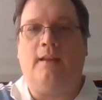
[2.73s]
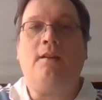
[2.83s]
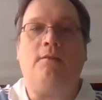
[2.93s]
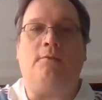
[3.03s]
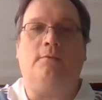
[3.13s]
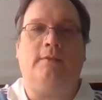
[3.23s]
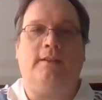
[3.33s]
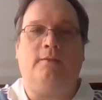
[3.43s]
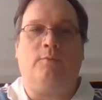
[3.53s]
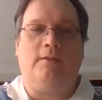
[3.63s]
Hello,
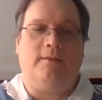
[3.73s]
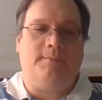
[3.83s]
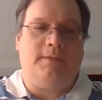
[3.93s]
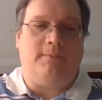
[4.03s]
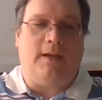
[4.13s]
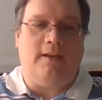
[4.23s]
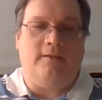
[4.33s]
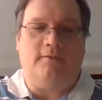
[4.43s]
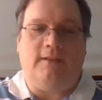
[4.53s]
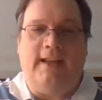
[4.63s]
and welcome to
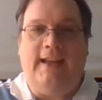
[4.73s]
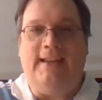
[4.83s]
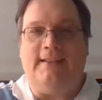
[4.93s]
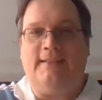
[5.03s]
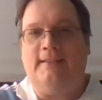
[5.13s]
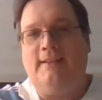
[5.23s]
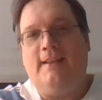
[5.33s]
Module 8.